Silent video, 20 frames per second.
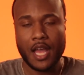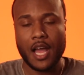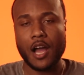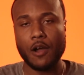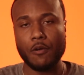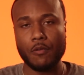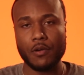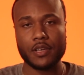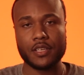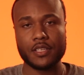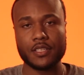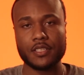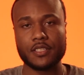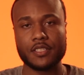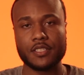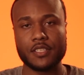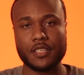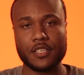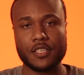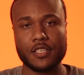I wanted
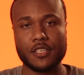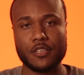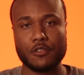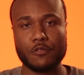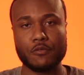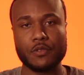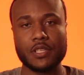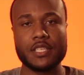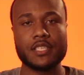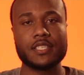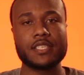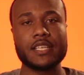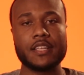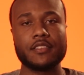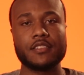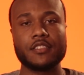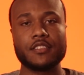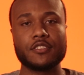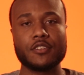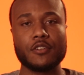it to, you know, really
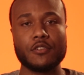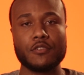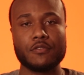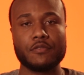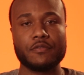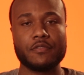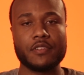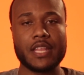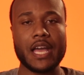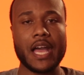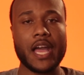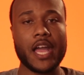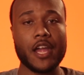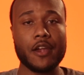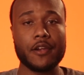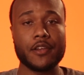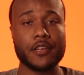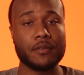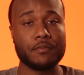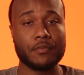set the tone for that
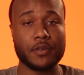area.